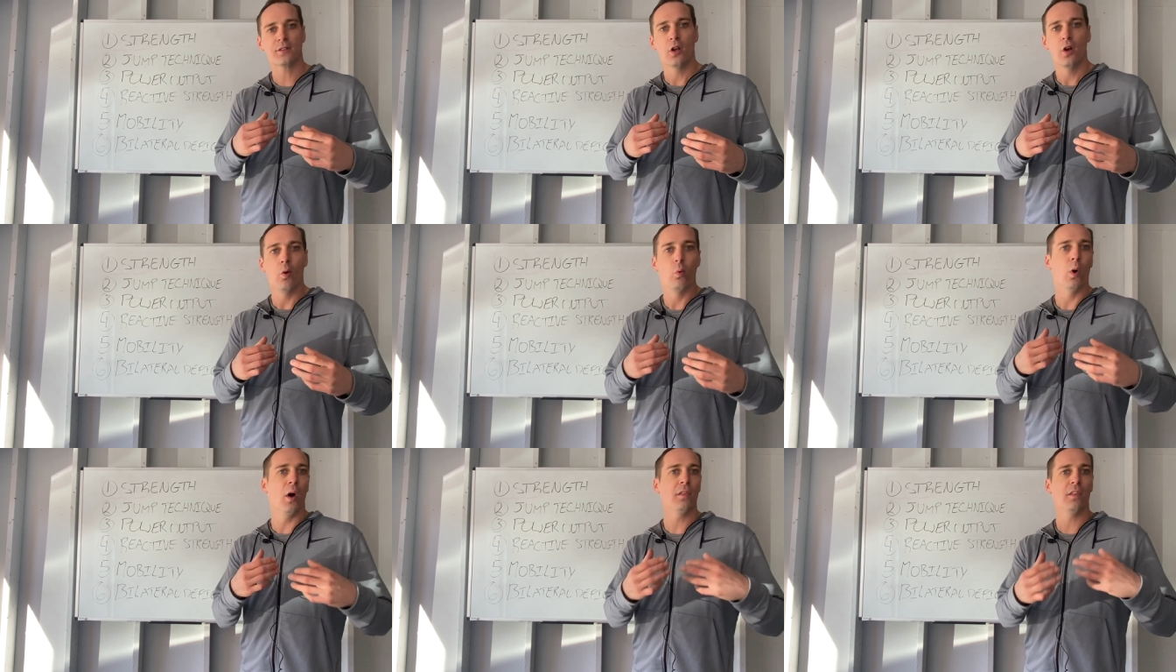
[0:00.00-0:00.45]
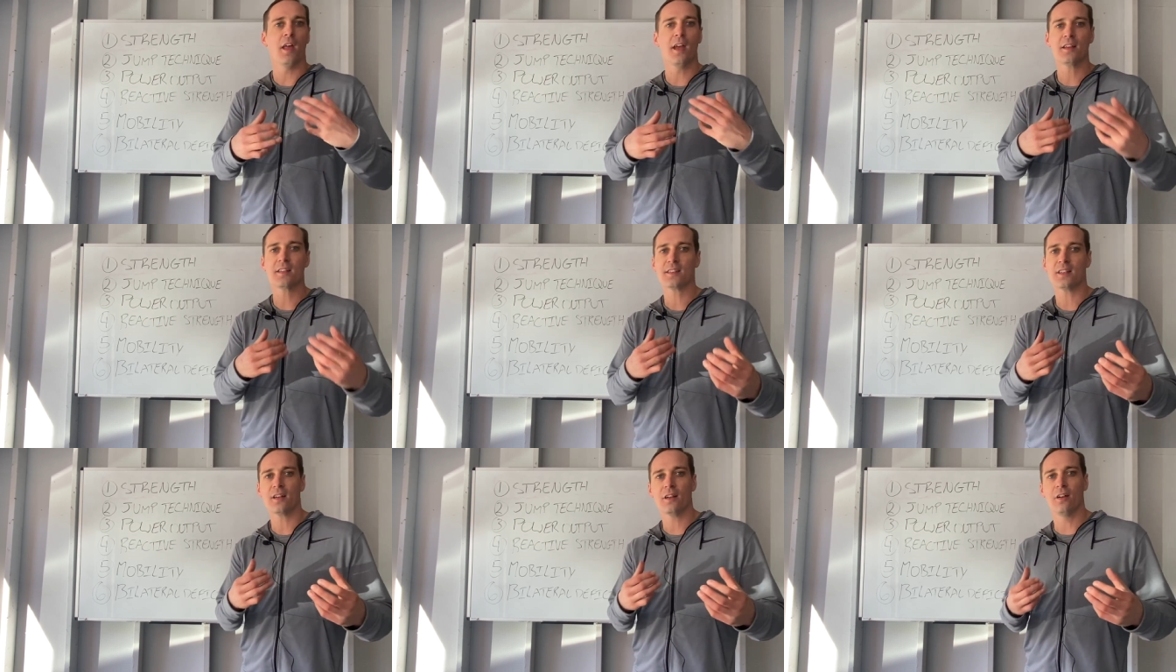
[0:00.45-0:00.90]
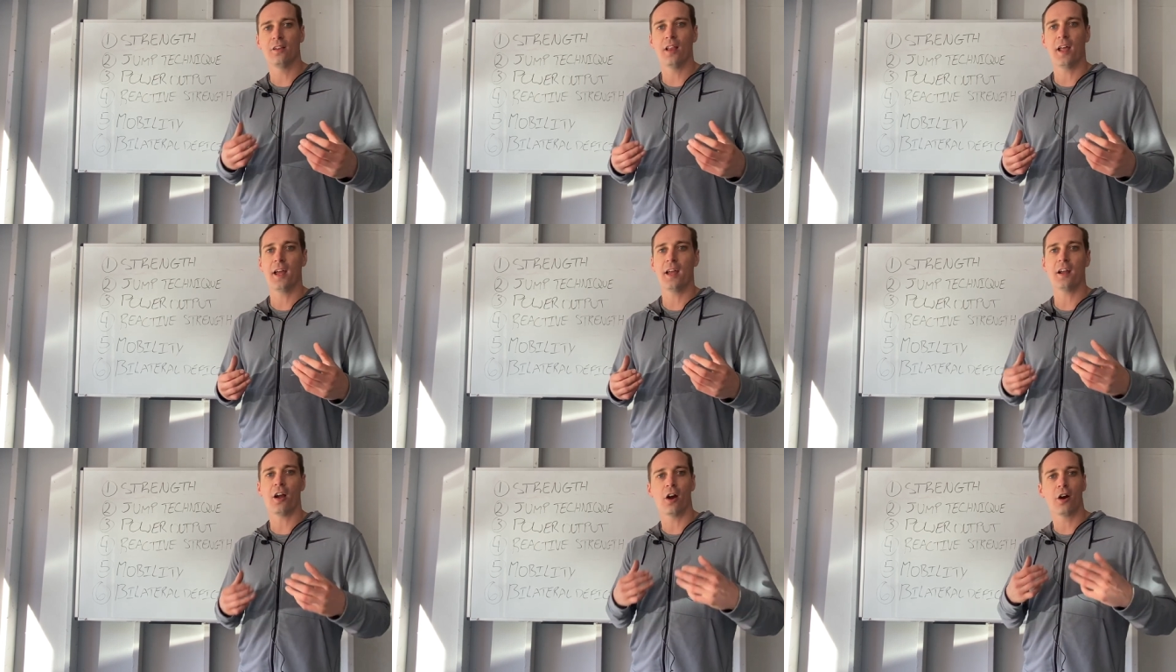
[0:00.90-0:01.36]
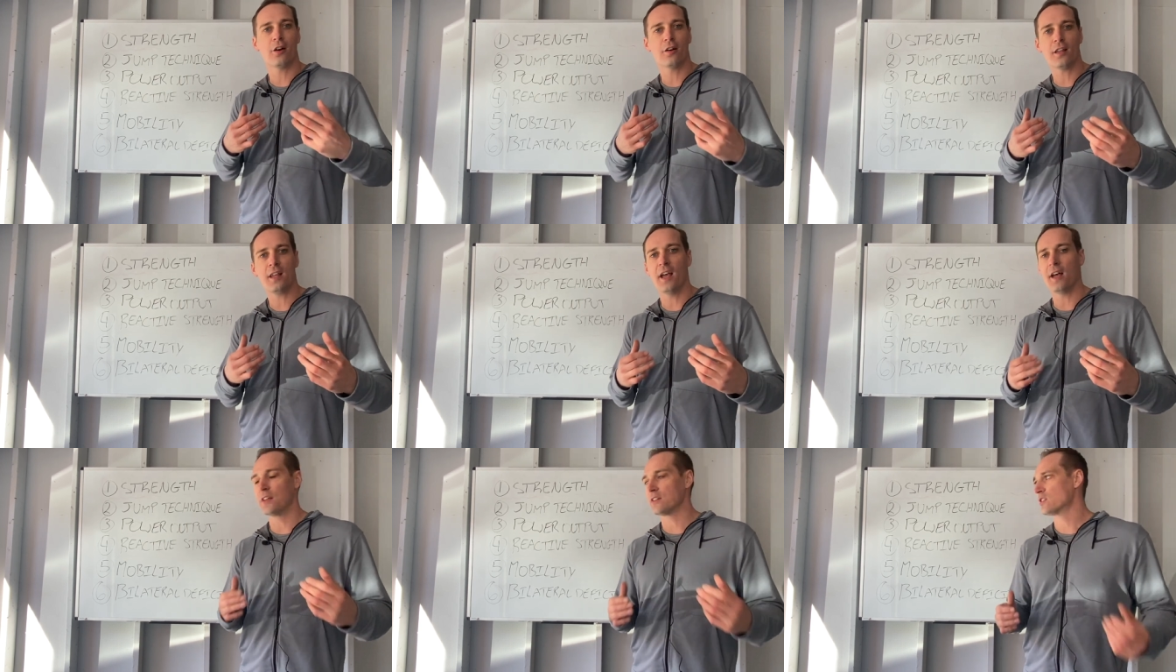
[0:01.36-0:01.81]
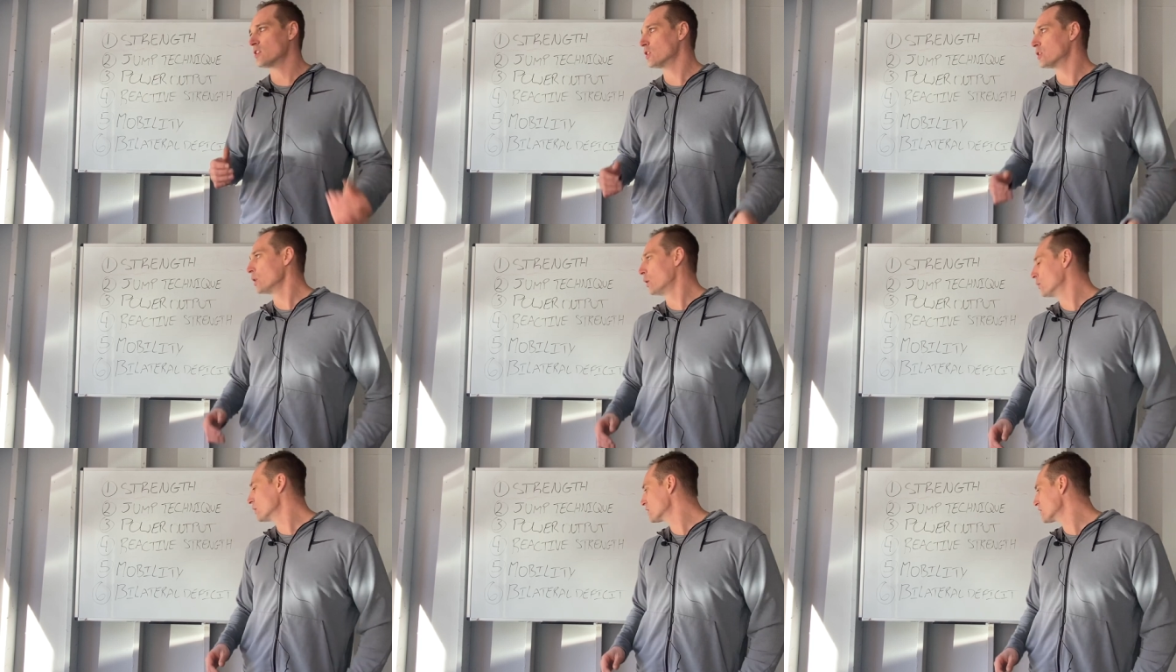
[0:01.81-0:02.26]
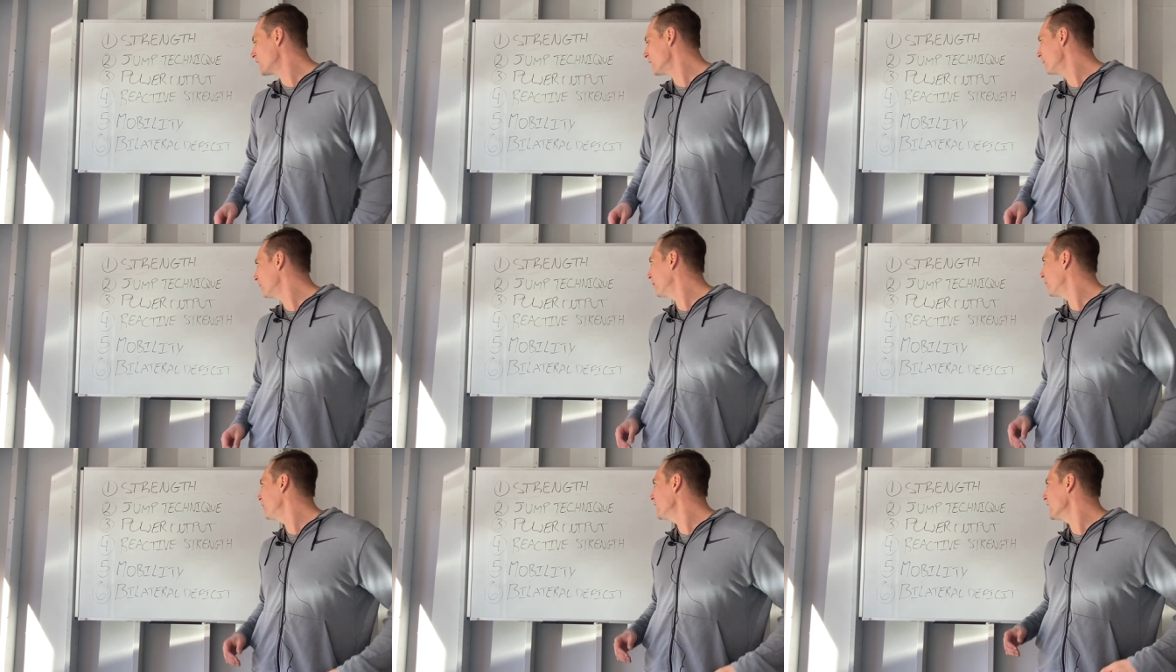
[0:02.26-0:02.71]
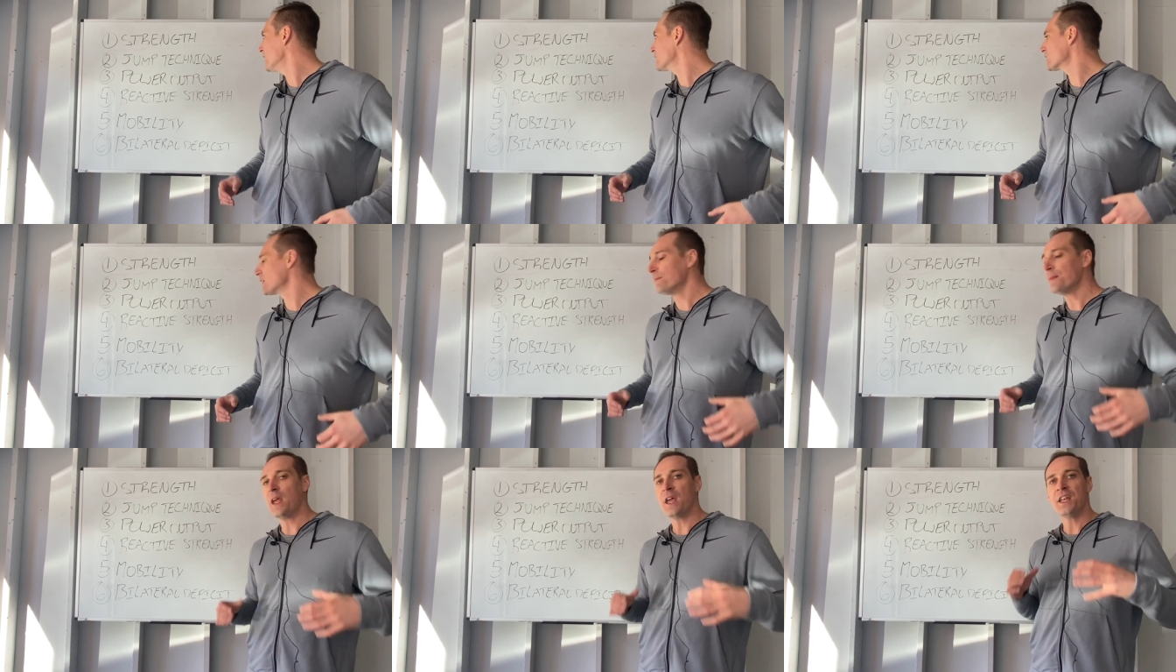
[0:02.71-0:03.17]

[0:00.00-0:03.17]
one leg, single leg, R D Ls, those type of things.